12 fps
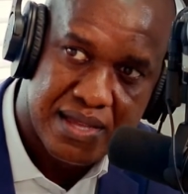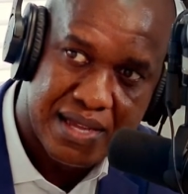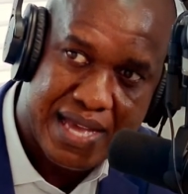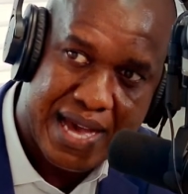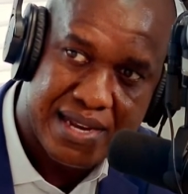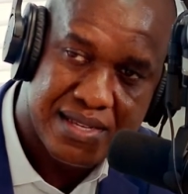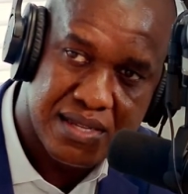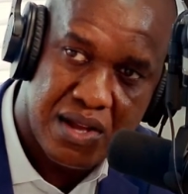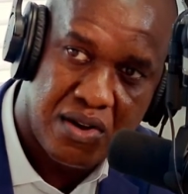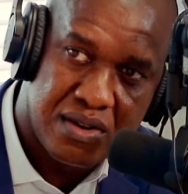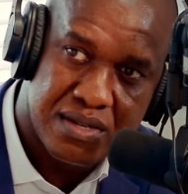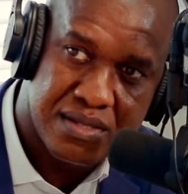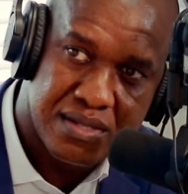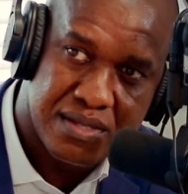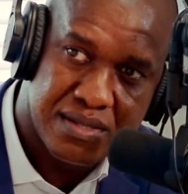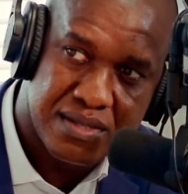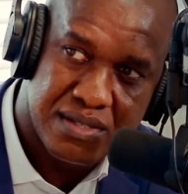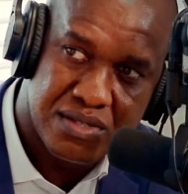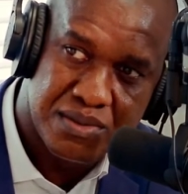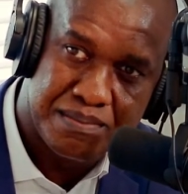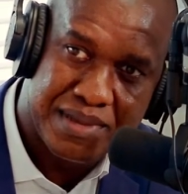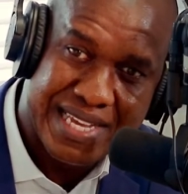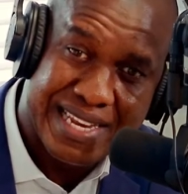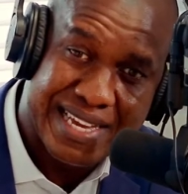God has called us to
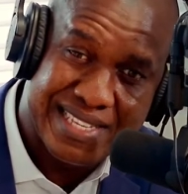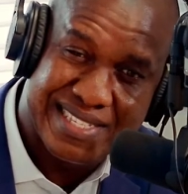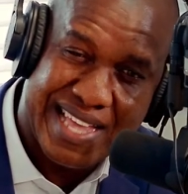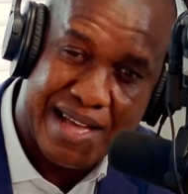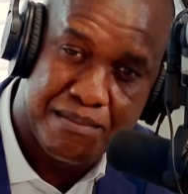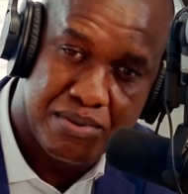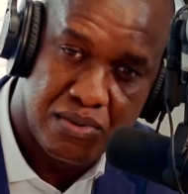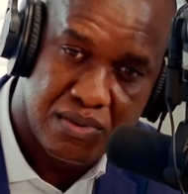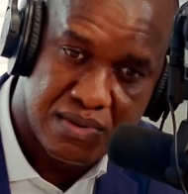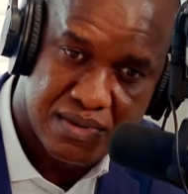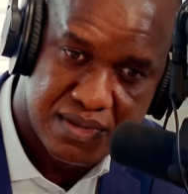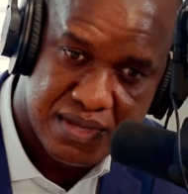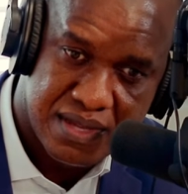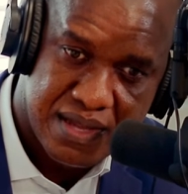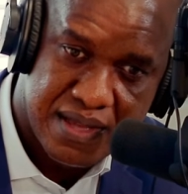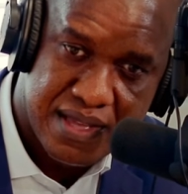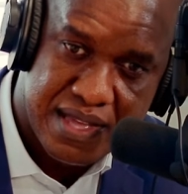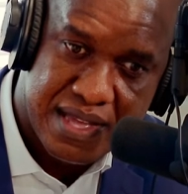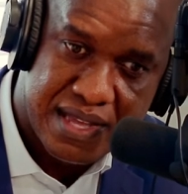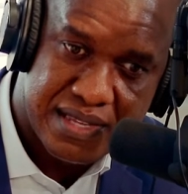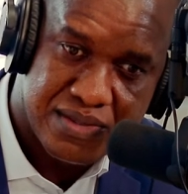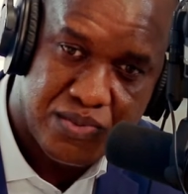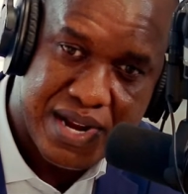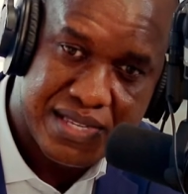be an example.
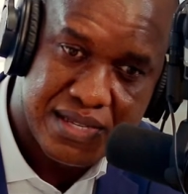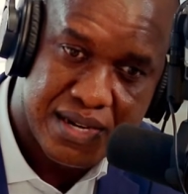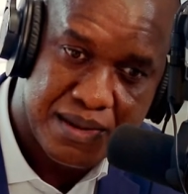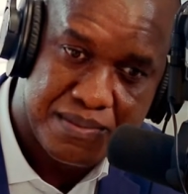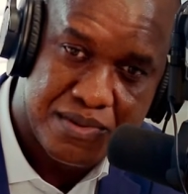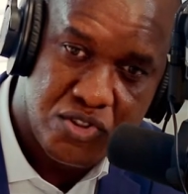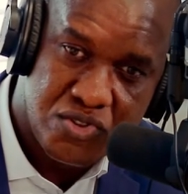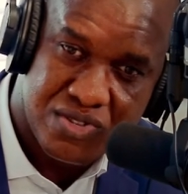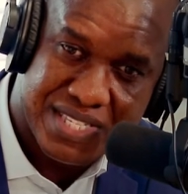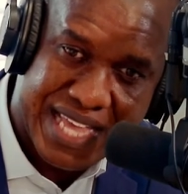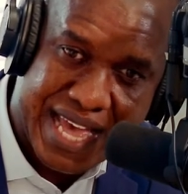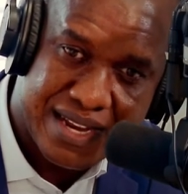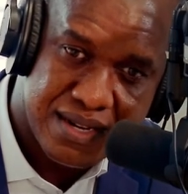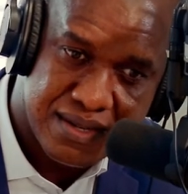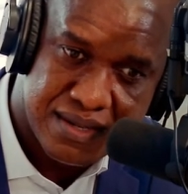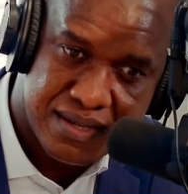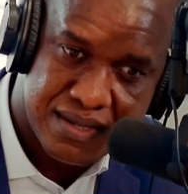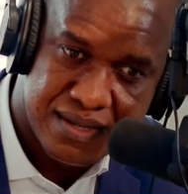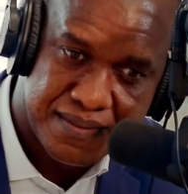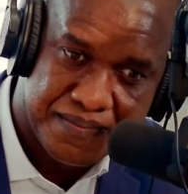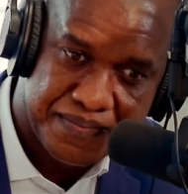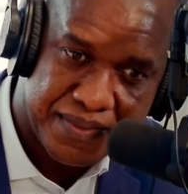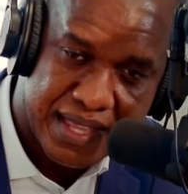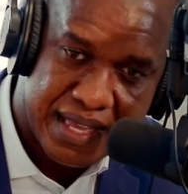Is raising up new standard,
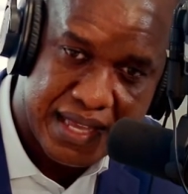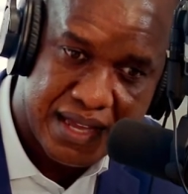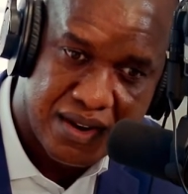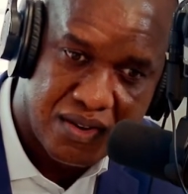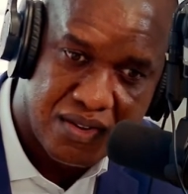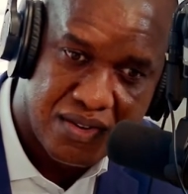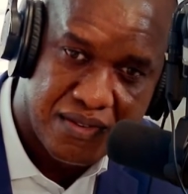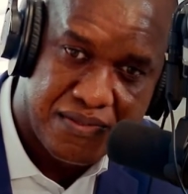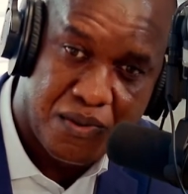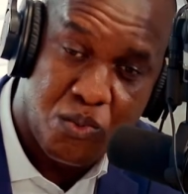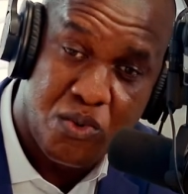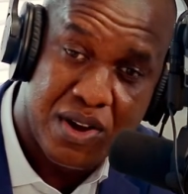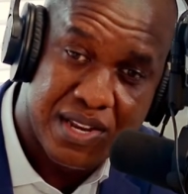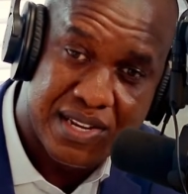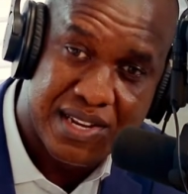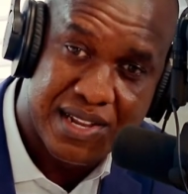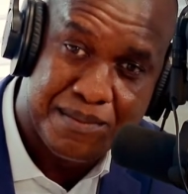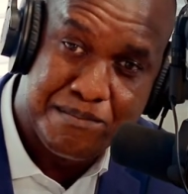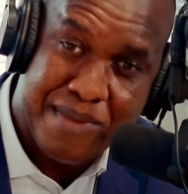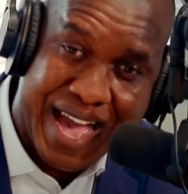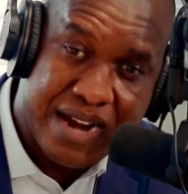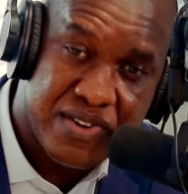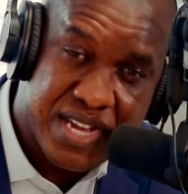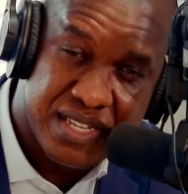you know, for what
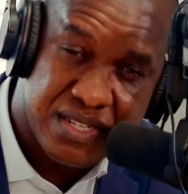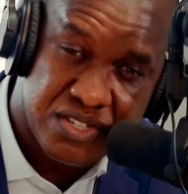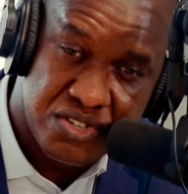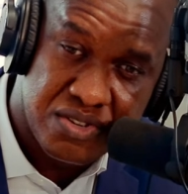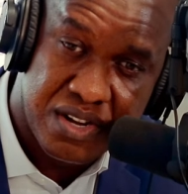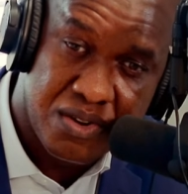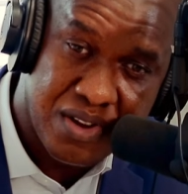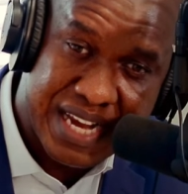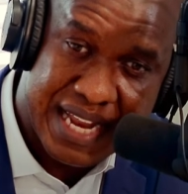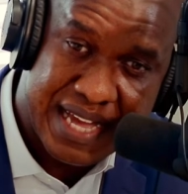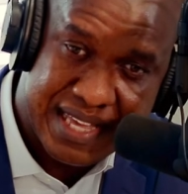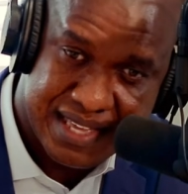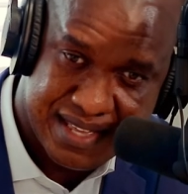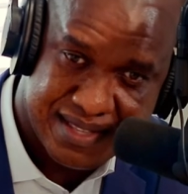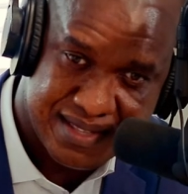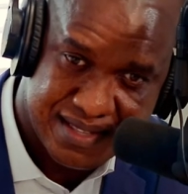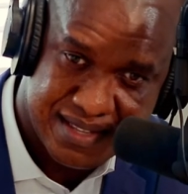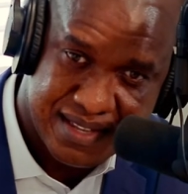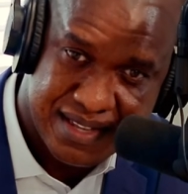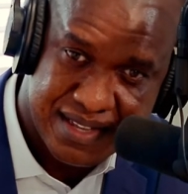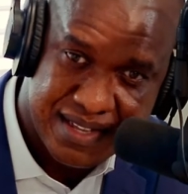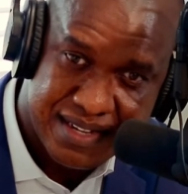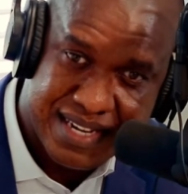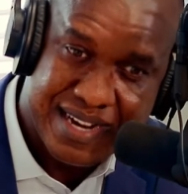marriage should look like. Mm-hmm.
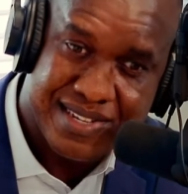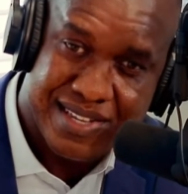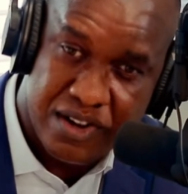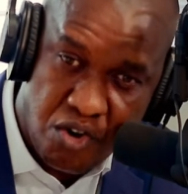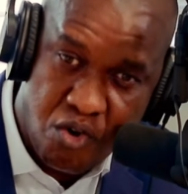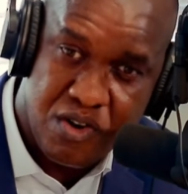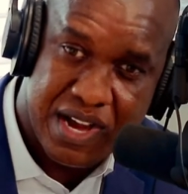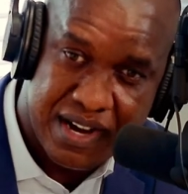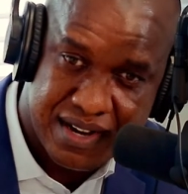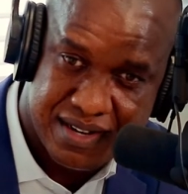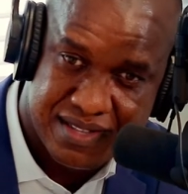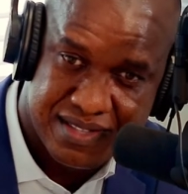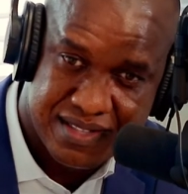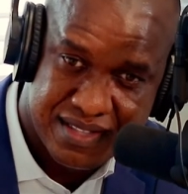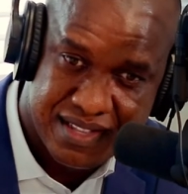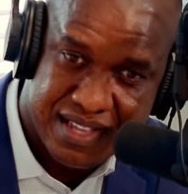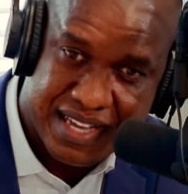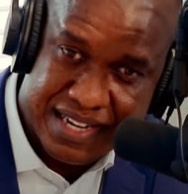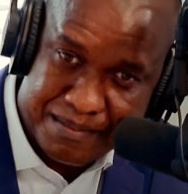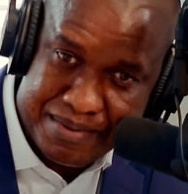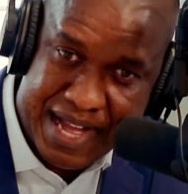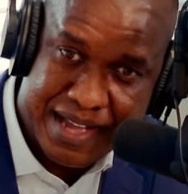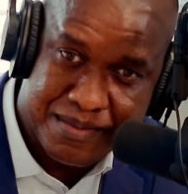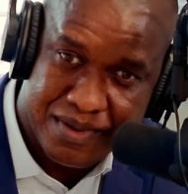Amen. There is an order Amen. in the yes.
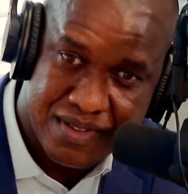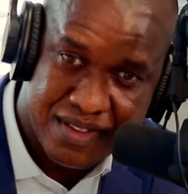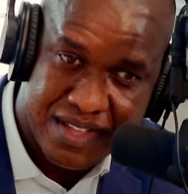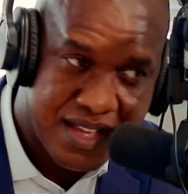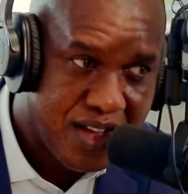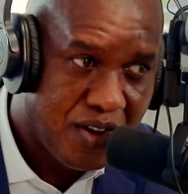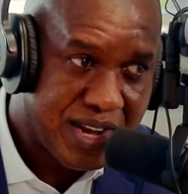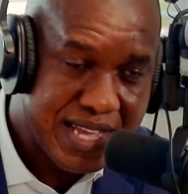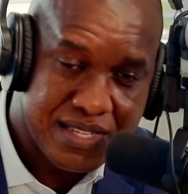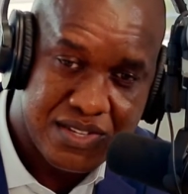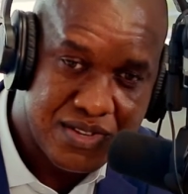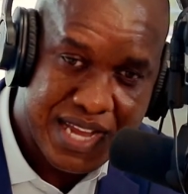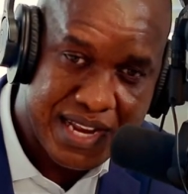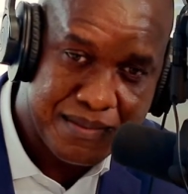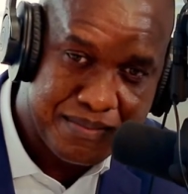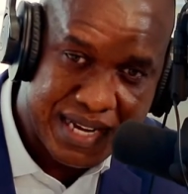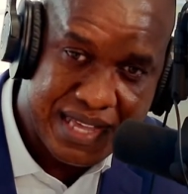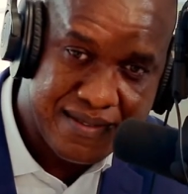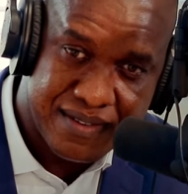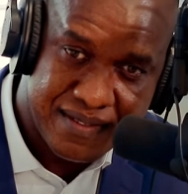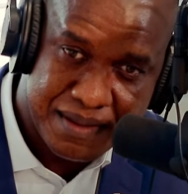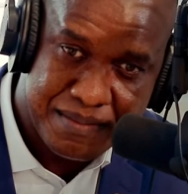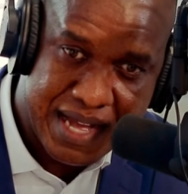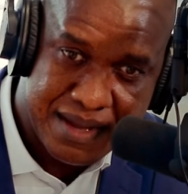Bible, unless you're not a believer of
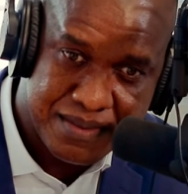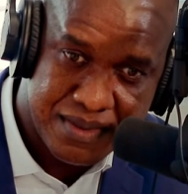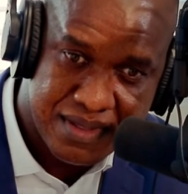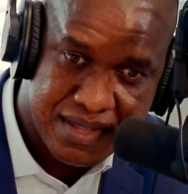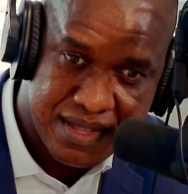the Bible.